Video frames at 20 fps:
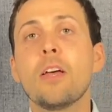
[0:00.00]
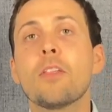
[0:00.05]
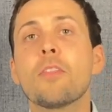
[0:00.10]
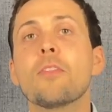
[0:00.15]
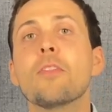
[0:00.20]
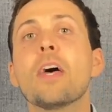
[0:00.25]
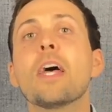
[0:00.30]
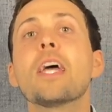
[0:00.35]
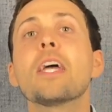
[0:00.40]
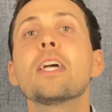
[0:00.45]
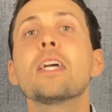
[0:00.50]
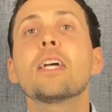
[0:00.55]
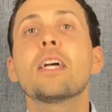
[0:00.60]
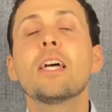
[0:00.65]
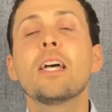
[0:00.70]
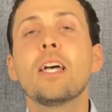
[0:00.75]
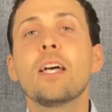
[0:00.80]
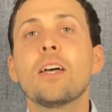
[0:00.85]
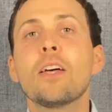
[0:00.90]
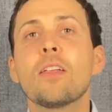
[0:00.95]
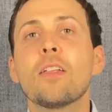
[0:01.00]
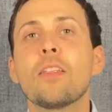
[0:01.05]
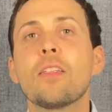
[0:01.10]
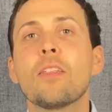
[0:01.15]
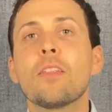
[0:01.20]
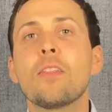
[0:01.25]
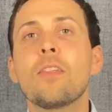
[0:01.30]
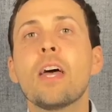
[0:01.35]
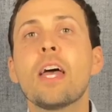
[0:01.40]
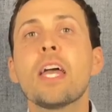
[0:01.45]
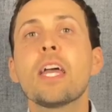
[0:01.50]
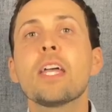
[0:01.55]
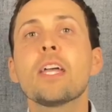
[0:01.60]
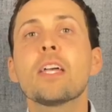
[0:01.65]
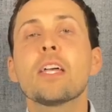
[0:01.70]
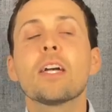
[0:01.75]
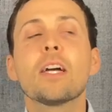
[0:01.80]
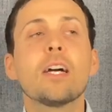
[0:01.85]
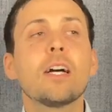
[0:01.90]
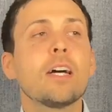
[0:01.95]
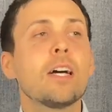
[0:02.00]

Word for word: They they